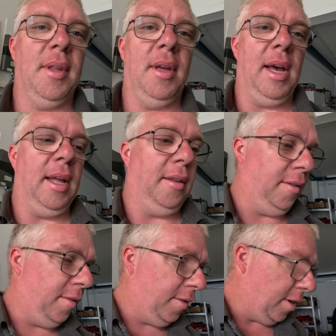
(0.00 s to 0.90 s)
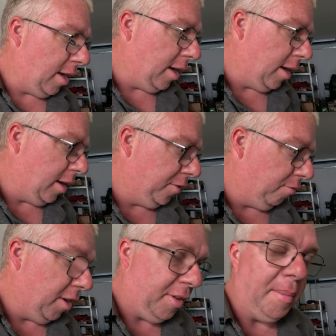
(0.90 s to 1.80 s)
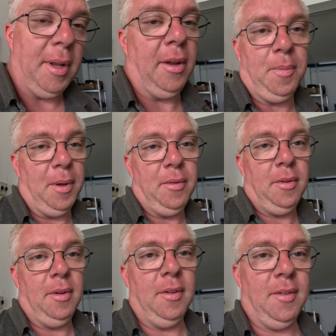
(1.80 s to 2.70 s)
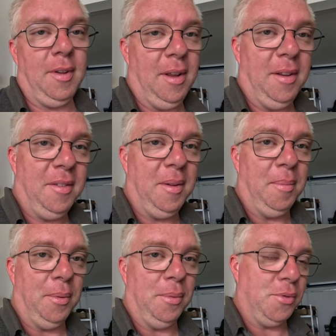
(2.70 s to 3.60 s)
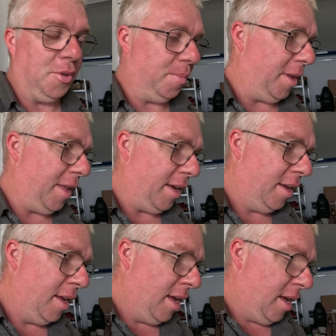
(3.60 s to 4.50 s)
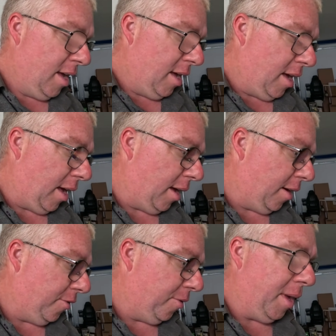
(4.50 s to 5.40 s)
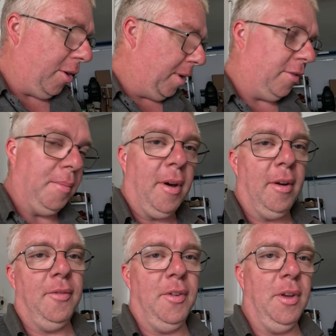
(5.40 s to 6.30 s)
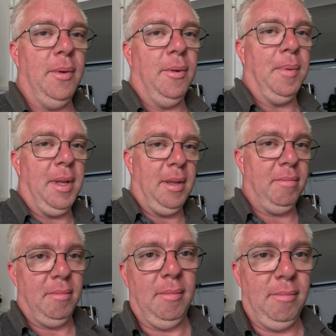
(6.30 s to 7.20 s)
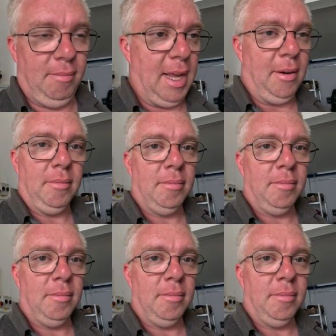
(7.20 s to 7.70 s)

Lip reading: and reassemble it, I suppose. It's a simple job like that. For me it'll be tomorrow, for you it'll be now.